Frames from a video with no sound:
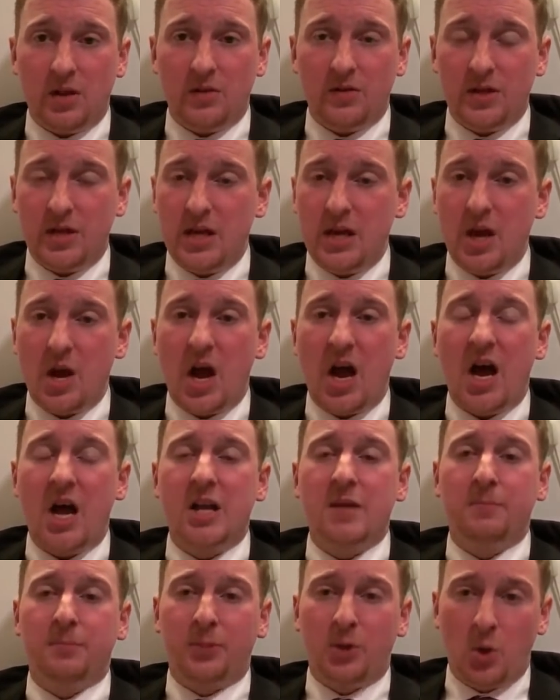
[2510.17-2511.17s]
the
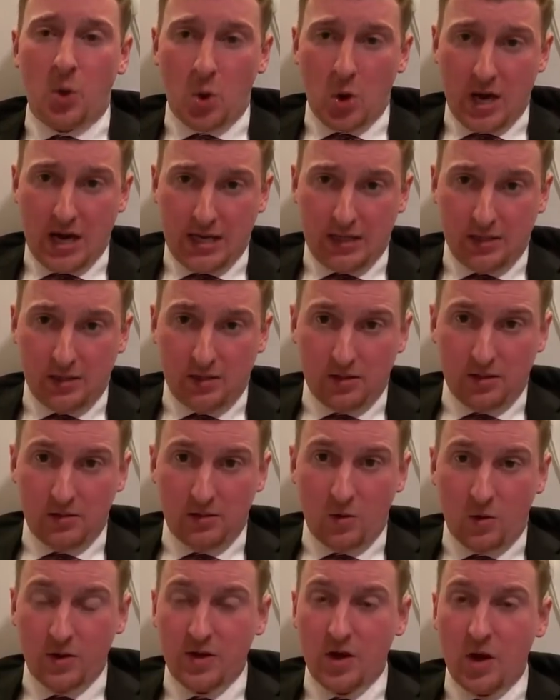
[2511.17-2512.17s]
unemployed,
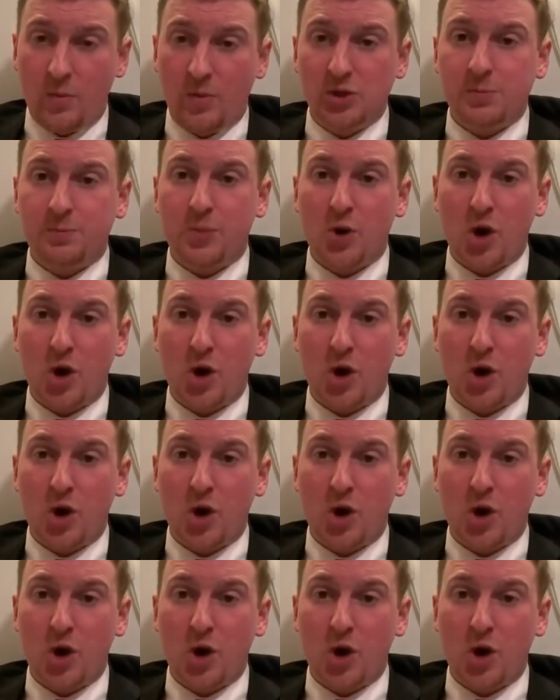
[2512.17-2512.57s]
or the almost